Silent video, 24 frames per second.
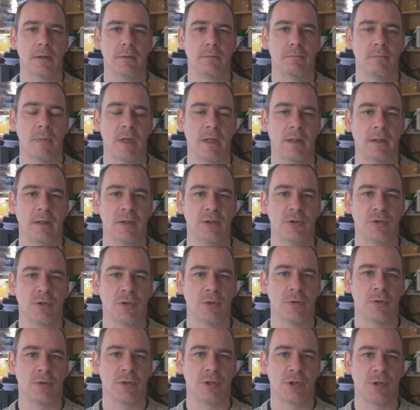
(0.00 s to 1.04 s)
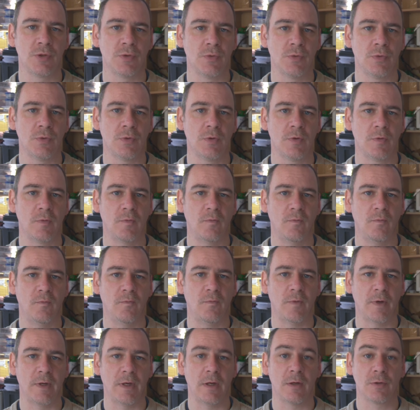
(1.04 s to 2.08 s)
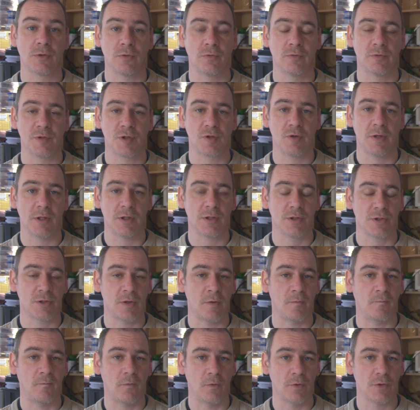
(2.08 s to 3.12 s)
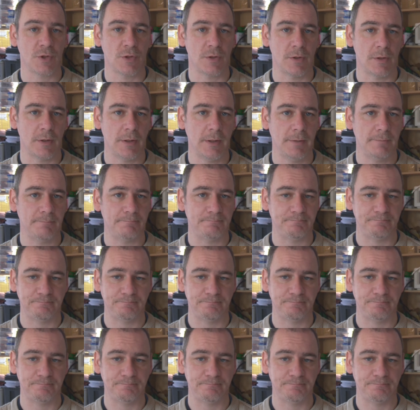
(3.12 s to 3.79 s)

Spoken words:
mainly due to financial restrictions, unfortunately.